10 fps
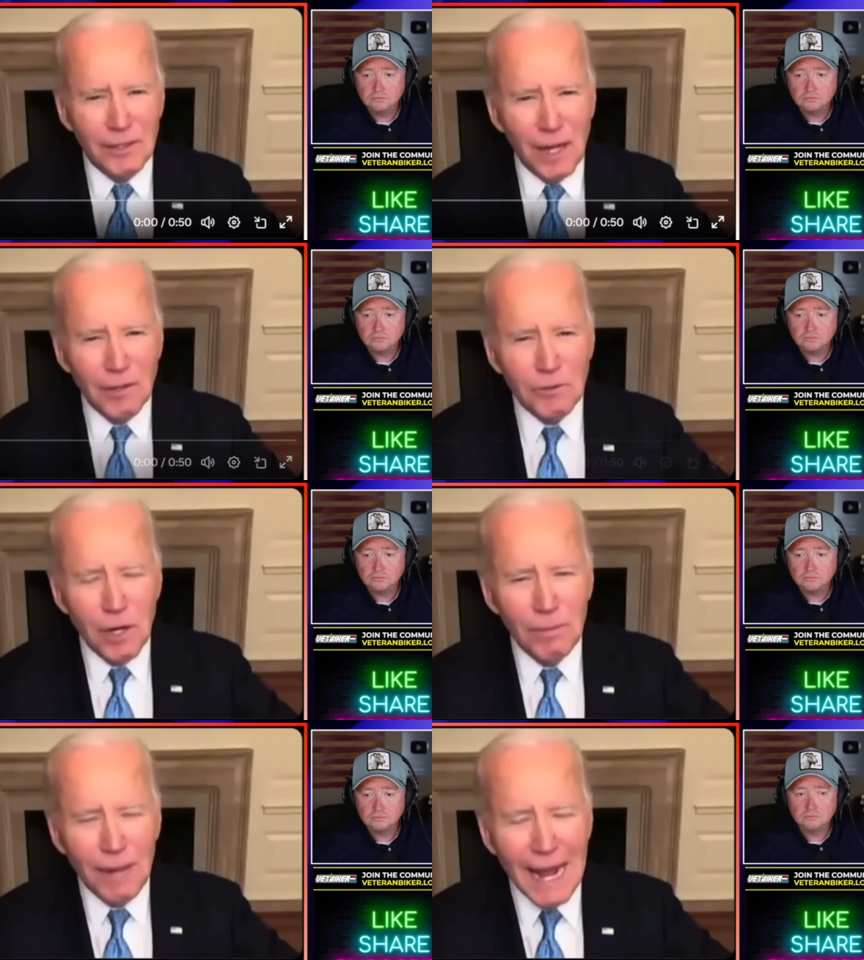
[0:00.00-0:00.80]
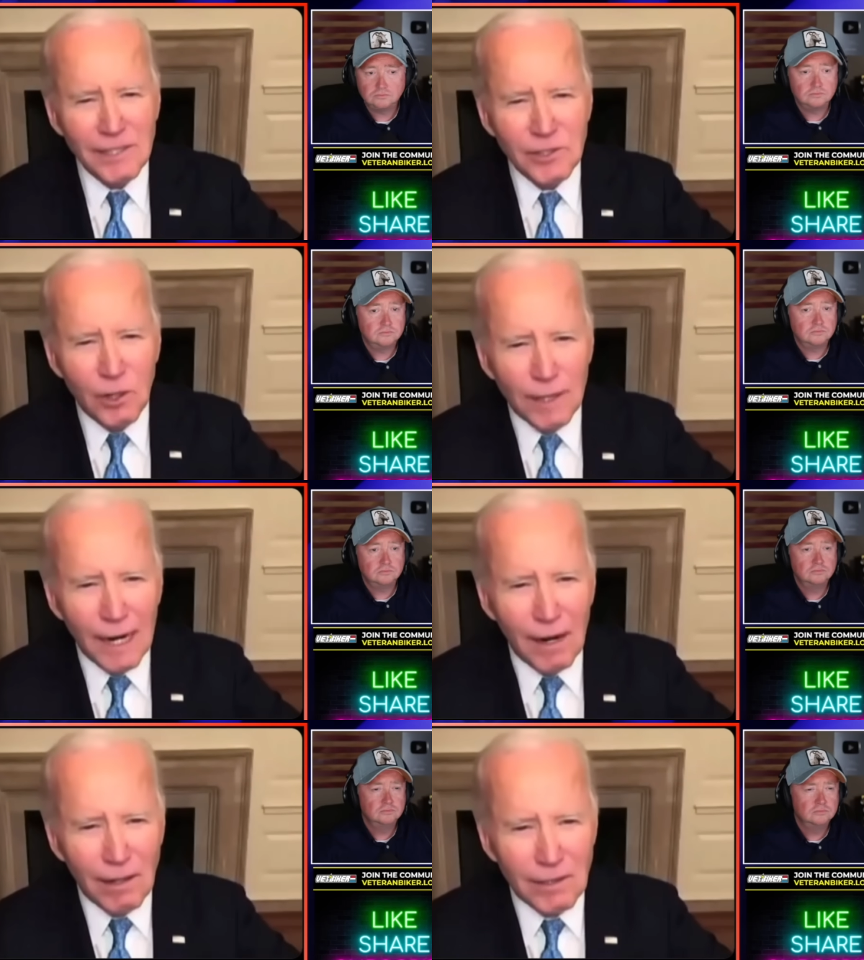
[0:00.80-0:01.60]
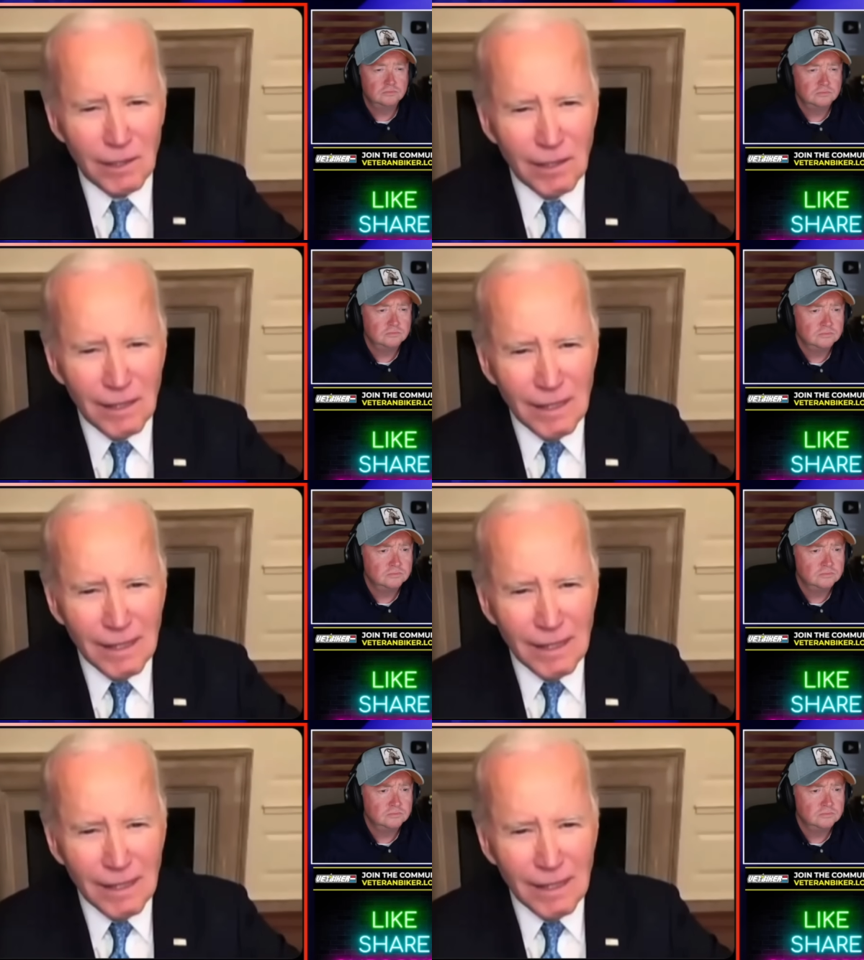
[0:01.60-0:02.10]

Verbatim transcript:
Speaker 1: Donald Trump has no character.